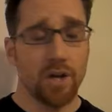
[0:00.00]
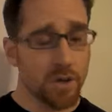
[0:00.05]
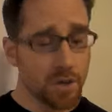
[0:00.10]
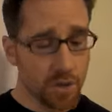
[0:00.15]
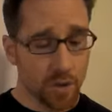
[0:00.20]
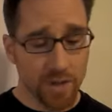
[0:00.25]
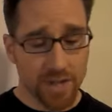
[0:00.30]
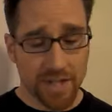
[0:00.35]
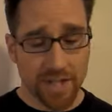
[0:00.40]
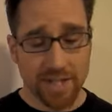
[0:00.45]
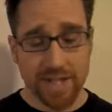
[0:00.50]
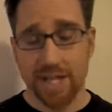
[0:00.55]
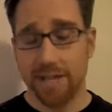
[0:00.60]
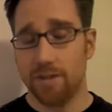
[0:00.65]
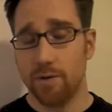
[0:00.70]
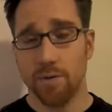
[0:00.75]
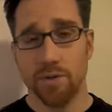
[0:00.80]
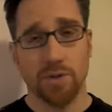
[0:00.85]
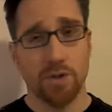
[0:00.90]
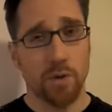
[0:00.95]
So as I said,
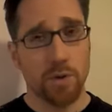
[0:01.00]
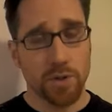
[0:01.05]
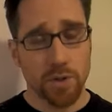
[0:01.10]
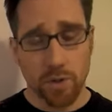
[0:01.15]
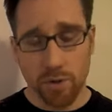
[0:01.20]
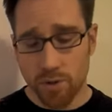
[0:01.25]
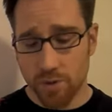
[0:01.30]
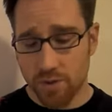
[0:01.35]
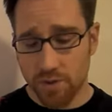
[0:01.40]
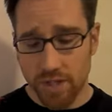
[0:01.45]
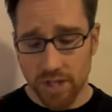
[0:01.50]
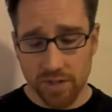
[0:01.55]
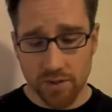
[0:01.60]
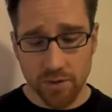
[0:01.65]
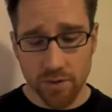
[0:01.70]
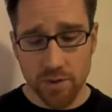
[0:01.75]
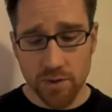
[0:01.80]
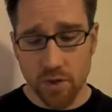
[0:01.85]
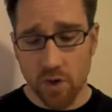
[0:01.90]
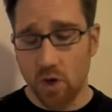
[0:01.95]
there was no social
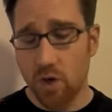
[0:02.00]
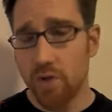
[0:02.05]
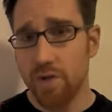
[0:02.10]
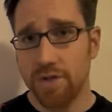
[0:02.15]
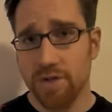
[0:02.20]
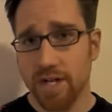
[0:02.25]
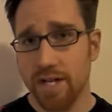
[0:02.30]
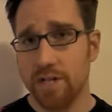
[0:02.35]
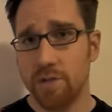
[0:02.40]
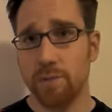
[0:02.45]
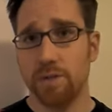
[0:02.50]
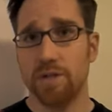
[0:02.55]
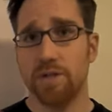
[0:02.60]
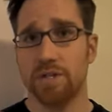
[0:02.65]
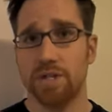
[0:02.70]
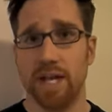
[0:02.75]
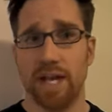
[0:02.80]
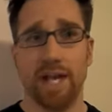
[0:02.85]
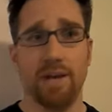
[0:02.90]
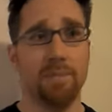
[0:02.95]
signals, all the sites were the
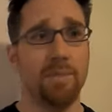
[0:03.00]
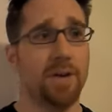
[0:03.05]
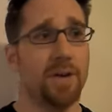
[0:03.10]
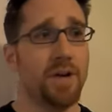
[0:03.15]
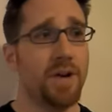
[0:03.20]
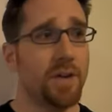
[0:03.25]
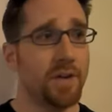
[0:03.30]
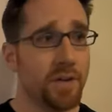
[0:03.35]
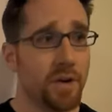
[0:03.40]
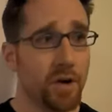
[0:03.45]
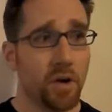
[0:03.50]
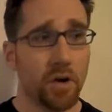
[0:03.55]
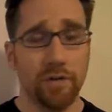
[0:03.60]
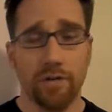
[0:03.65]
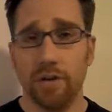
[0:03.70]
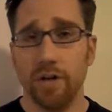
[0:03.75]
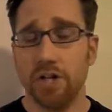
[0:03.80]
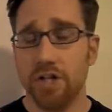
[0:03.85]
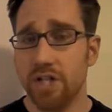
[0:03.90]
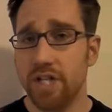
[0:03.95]
same, they're all
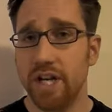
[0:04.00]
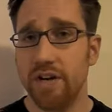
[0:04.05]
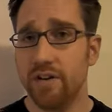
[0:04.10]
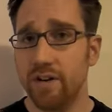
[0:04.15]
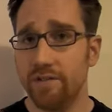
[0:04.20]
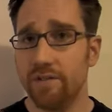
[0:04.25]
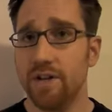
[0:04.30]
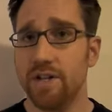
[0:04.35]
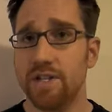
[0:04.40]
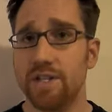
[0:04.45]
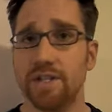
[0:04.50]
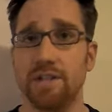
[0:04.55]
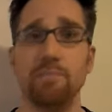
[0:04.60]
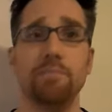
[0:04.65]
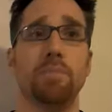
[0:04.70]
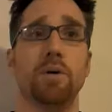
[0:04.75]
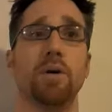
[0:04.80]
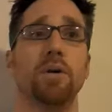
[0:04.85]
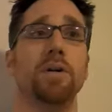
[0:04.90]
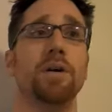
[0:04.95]
very generic, very
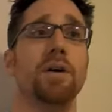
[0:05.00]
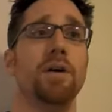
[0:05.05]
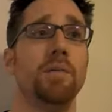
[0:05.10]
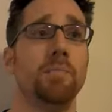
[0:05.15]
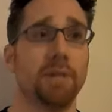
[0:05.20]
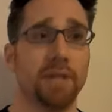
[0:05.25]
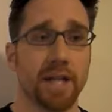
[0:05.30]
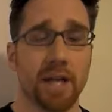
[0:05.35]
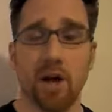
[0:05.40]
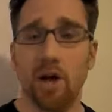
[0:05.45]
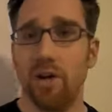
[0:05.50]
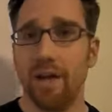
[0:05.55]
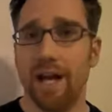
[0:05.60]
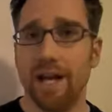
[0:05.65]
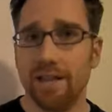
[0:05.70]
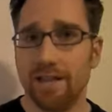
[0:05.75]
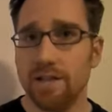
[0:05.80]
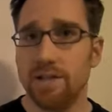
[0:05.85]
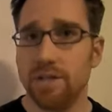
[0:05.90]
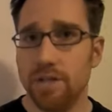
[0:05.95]
simple, but they all
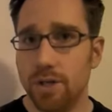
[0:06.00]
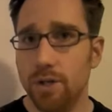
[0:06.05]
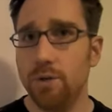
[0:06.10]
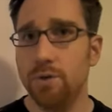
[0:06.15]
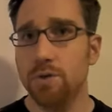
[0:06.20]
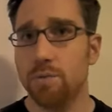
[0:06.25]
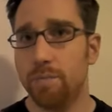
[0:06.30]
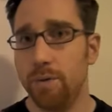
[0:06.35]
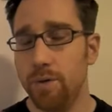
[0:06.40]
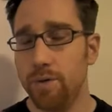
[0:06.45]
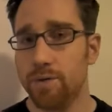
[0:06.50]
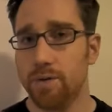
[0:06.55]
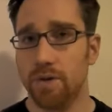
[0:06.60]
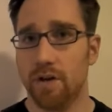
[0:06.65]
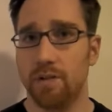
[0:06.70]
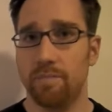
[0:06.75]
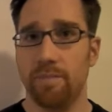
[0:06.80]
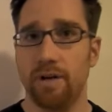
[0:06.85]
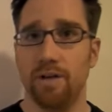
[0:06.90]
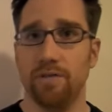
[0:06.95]
had this huge boost
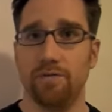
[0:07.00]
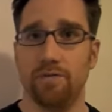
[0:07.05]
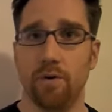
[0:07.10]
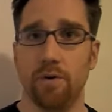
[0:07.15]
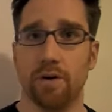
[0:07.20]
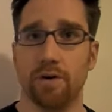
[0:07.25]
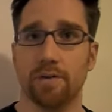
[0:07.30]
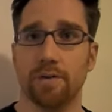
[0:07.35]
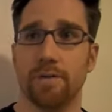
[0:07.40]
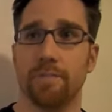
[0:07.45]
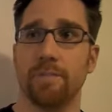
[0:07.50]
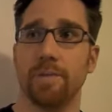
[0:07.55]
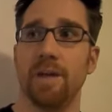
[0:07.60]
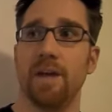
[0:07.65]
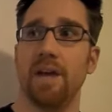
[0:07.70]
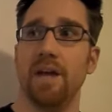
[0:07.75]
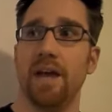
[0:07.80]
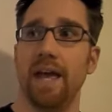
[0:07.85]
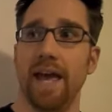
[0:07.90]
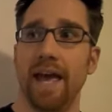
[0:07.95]
on May 4th.
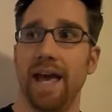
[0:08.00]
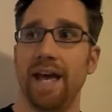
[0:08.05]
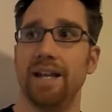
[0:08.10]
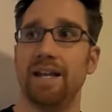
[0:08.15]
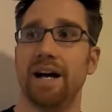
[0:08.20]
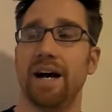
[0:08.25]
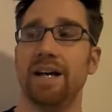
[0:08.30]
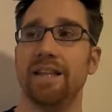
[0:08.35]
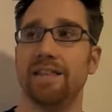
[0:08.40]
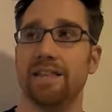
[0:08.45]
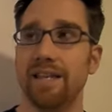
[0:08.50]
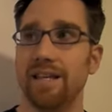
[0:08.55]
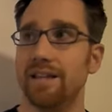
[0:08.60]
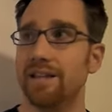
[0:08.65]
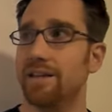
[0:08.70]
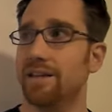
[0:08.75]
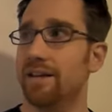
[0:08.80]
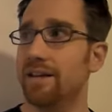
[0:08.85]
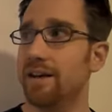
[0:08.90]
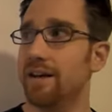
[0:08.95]
And I
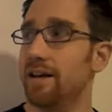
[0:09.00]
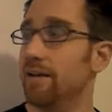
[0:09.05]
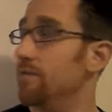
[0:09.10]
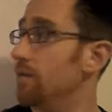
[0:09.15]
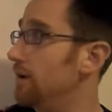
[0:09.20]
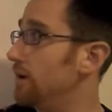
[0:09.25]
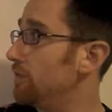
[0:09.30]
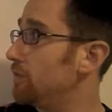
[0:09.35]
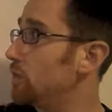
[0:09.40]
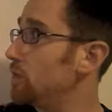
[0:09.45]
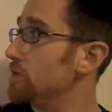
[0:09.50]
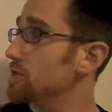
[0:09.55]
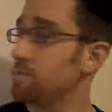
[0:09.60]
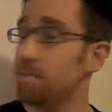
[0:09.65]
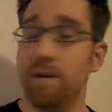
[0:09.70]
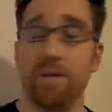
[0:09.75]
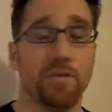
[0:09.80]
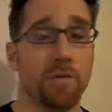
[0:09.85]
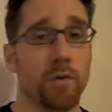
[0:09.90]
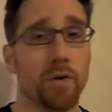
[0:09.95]
think, of course,
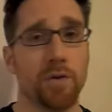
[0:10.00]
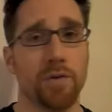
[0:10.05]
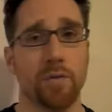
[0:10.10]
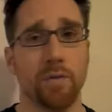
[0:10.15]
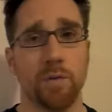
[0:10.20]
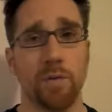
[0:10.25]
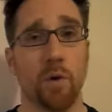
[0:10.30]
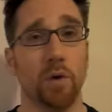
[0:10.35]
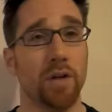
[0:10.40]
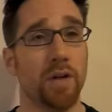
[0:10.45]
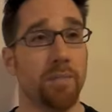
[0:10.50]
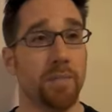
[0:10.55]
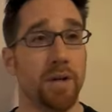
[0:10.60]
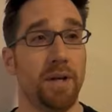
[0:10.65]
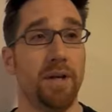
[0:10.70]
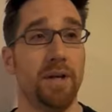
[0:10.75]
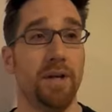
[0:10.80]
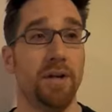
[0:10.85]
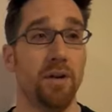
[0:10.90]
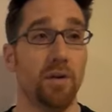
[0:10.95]
May 4th would only
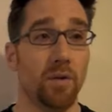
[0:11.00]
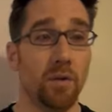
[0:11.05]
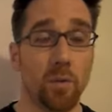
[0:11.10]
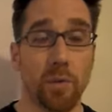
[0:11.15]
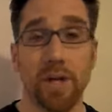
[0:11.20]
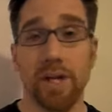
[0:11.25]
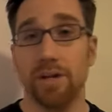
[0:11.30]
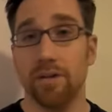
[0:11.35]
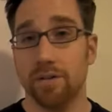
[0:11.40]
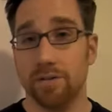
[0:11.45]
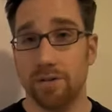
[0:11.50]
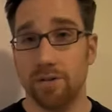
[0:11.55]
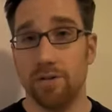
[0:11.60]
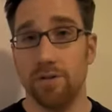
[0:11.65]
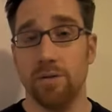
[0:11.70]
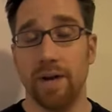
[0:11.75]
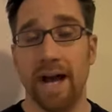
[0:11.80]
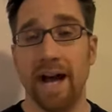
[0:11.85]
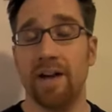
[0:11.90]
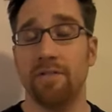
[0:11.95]
be a week or
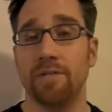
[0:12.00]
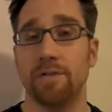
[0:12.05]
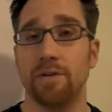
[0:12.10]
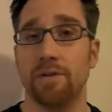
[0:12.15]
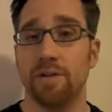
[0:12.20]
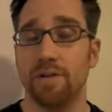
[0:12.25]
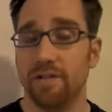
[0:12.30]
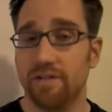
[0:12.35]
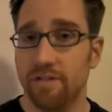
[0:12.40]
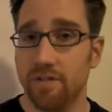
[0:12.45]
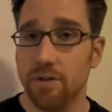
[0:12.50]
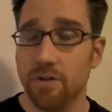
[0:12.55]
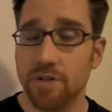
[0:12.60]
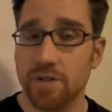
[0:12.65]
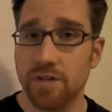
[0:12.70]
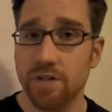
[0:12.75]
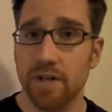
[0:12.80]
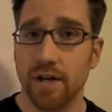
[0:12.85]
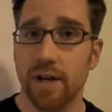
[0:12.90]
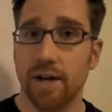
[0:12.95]
two after the
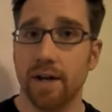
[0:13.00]
first